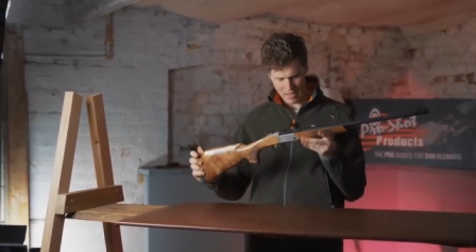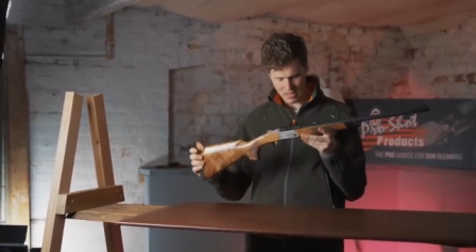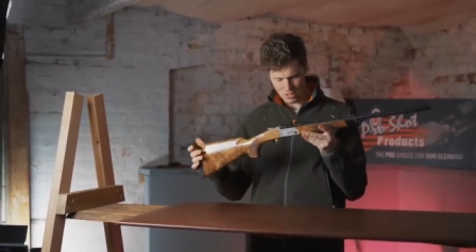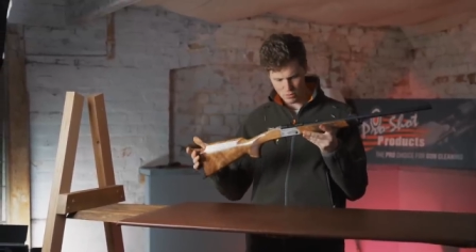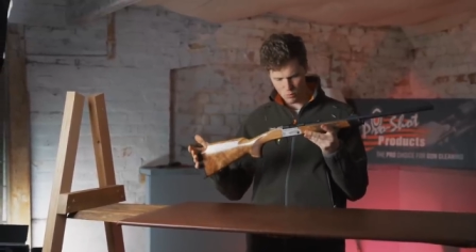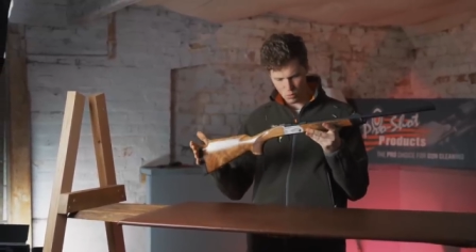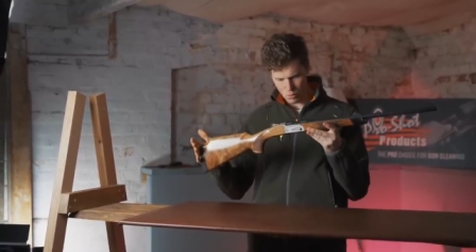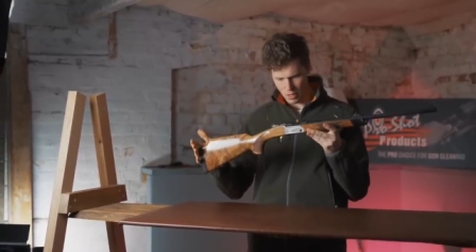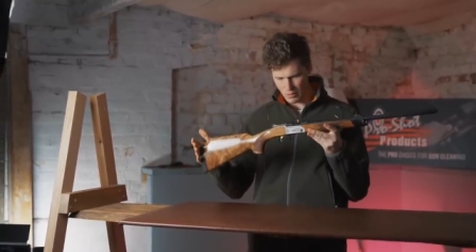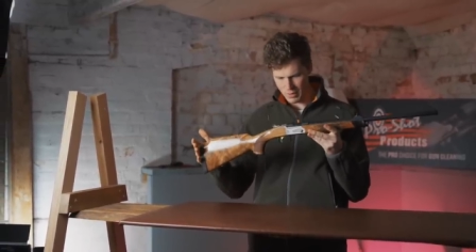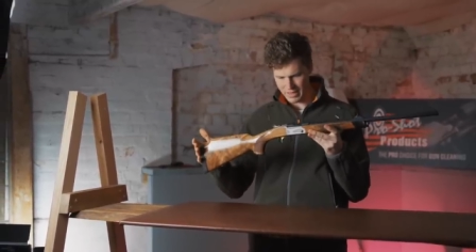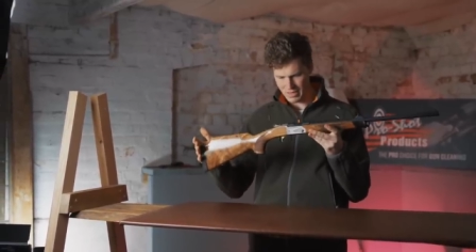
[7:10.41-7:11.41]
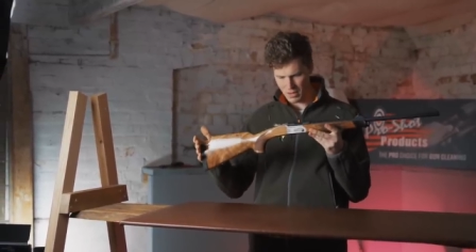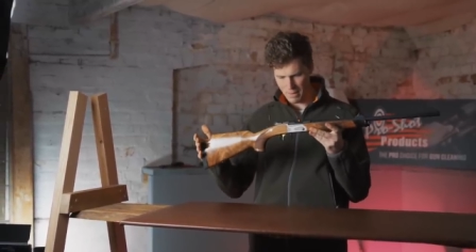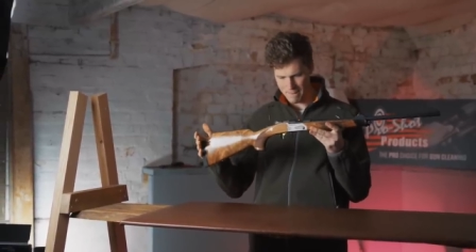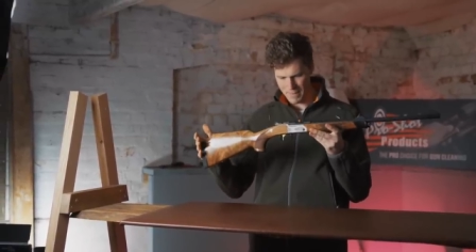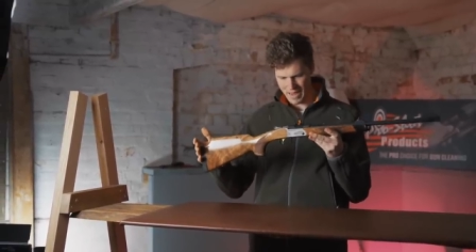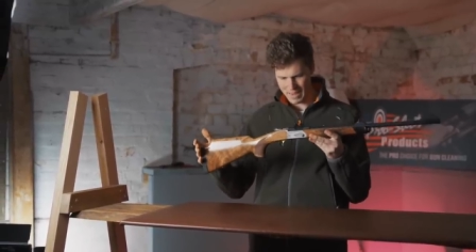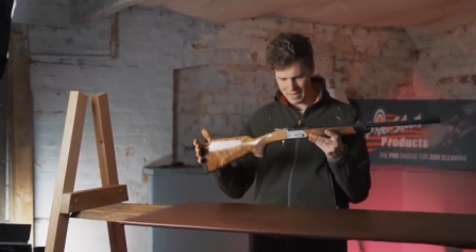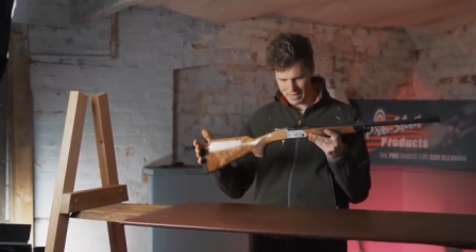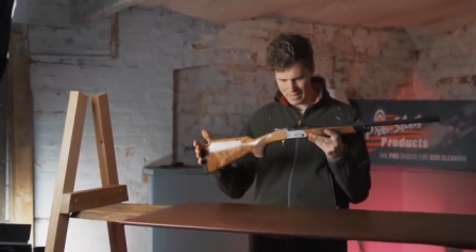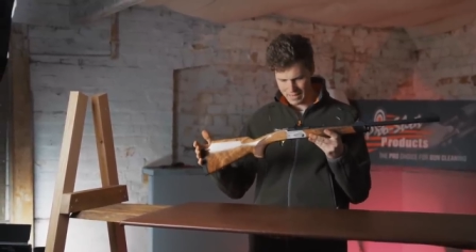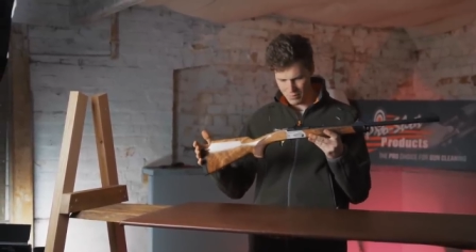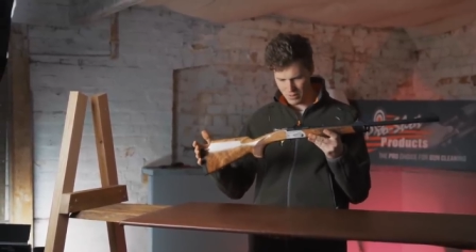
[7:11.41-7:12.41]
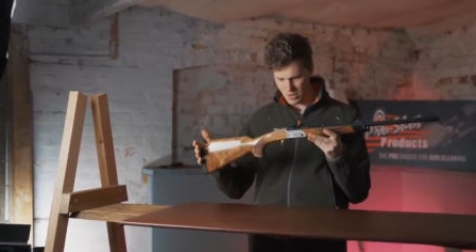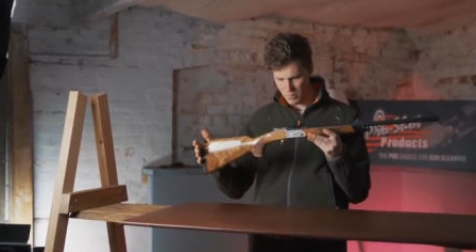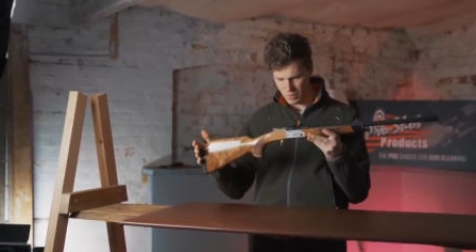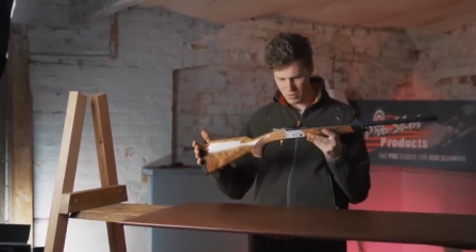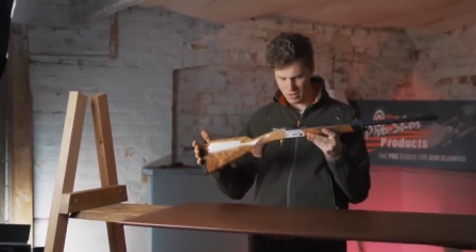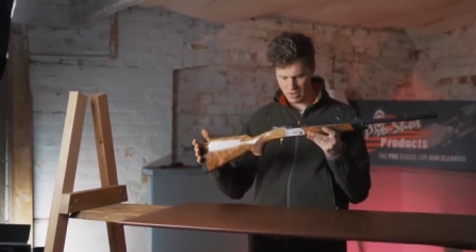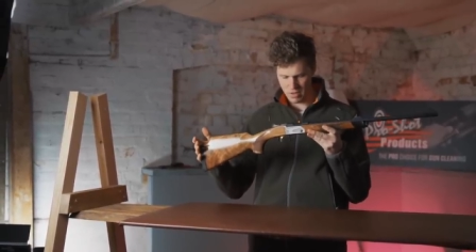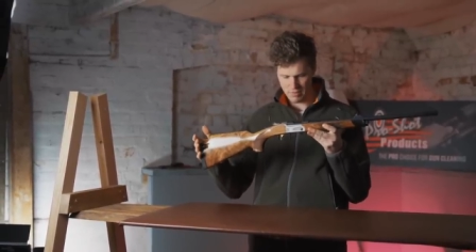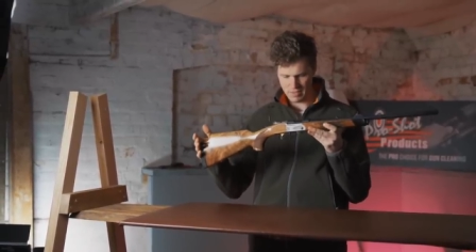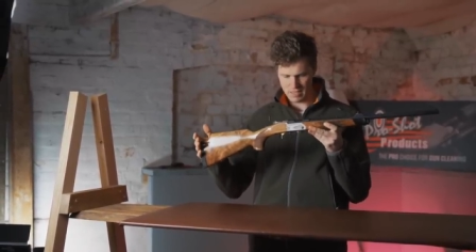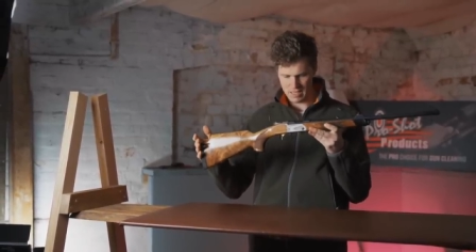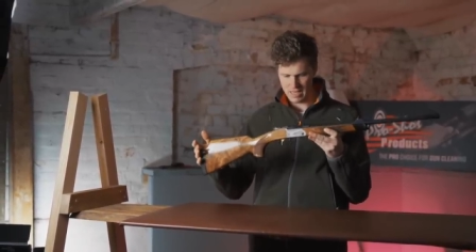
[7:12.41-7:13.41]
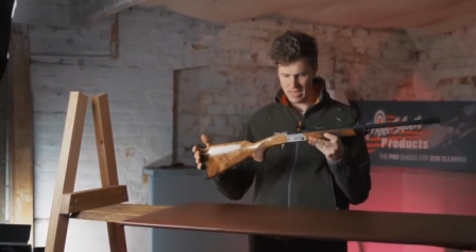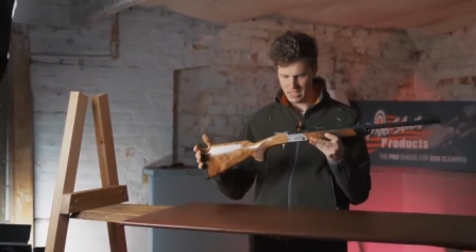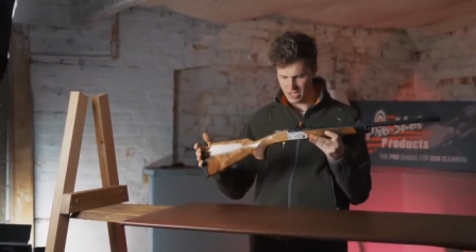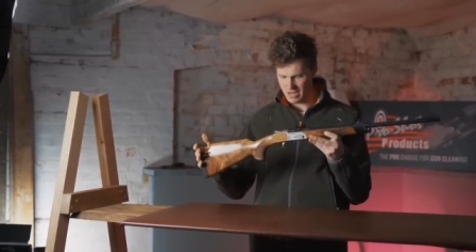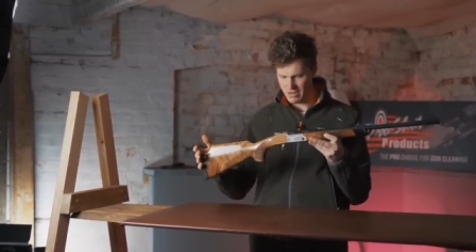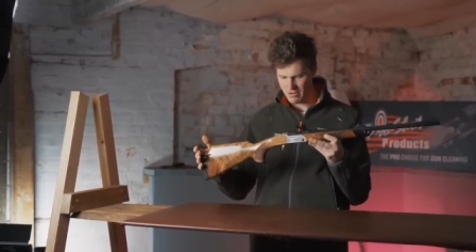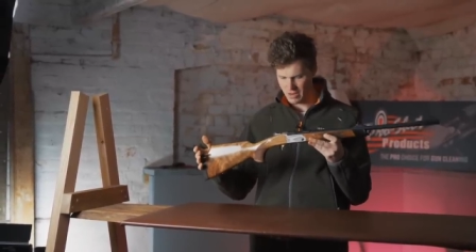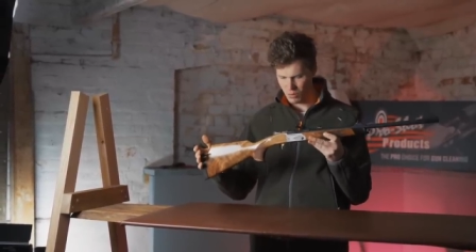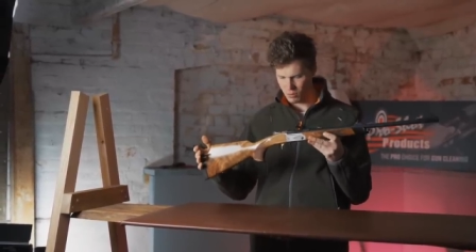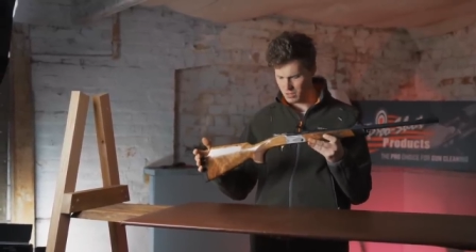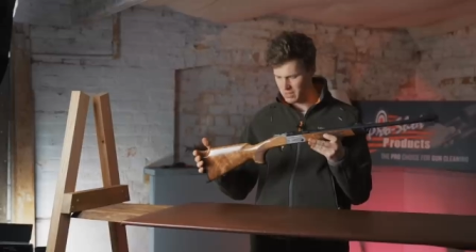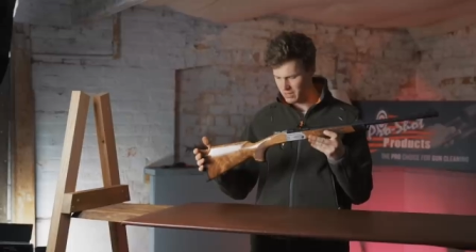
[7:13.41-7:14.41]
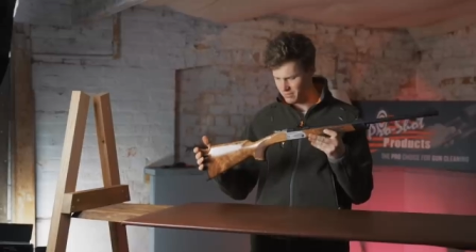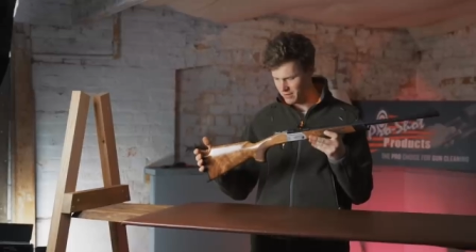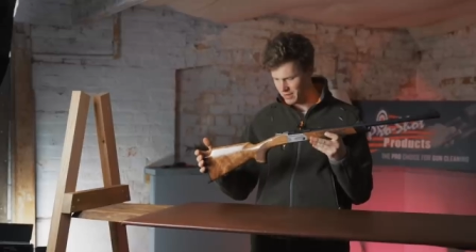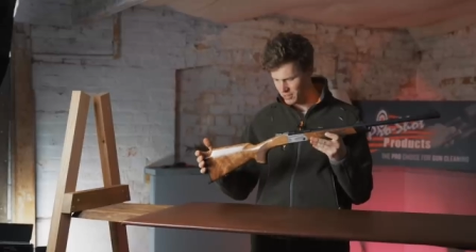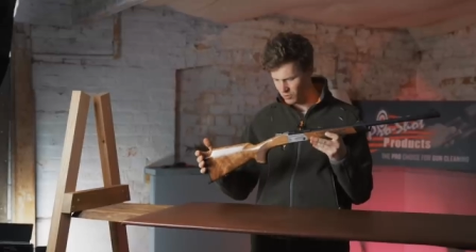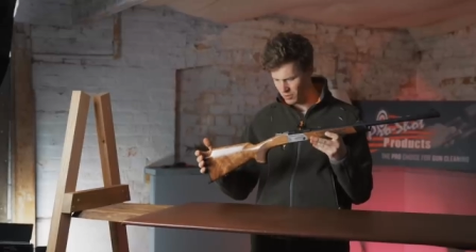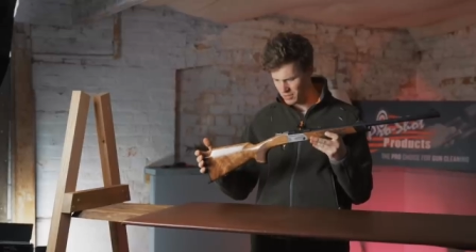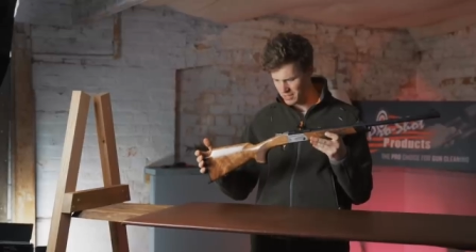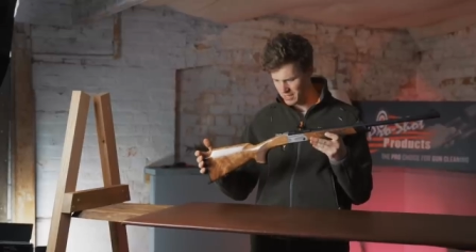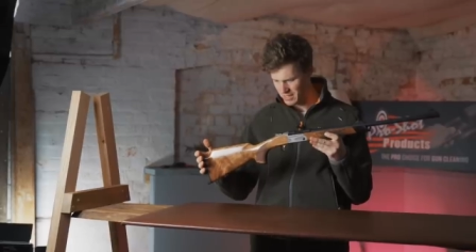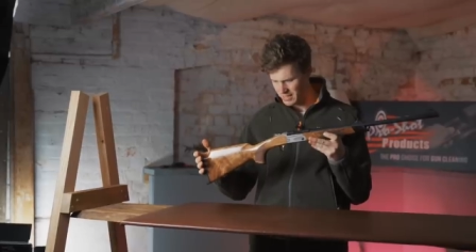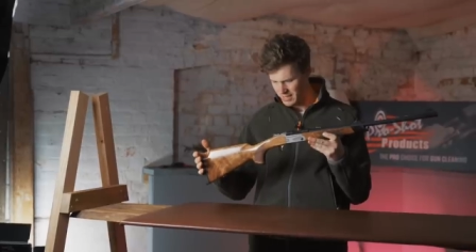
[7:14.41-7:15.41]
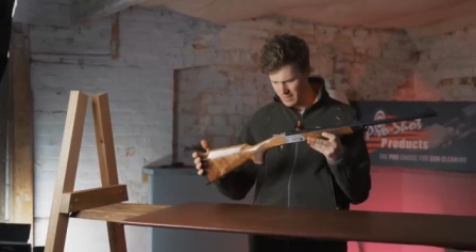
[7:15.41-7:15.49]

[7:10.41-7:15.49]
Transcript: a small lightweight gun badly when you put enough into the engineering quality and finish quality.